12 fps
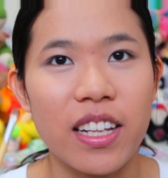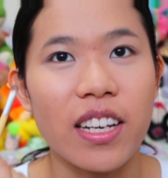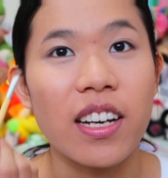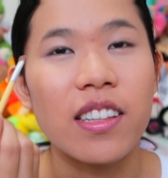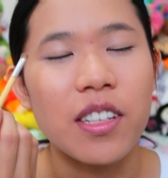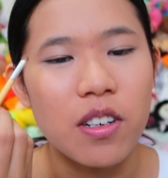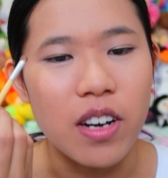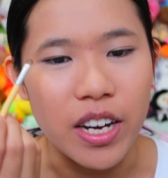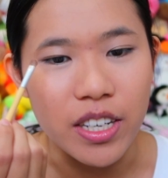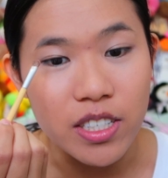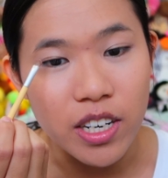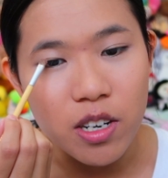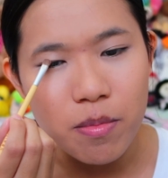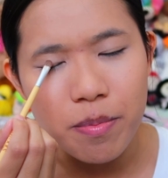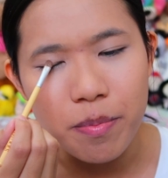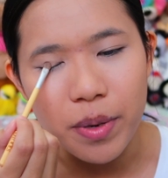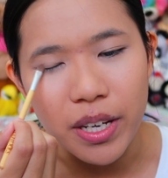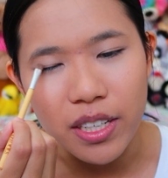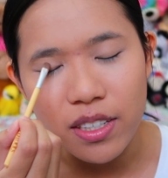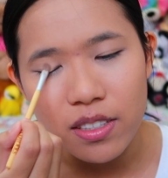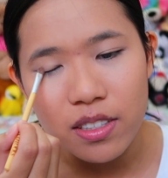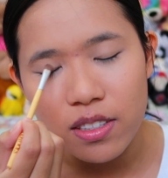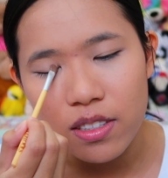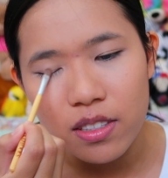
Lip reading: like a little eyeshadow base.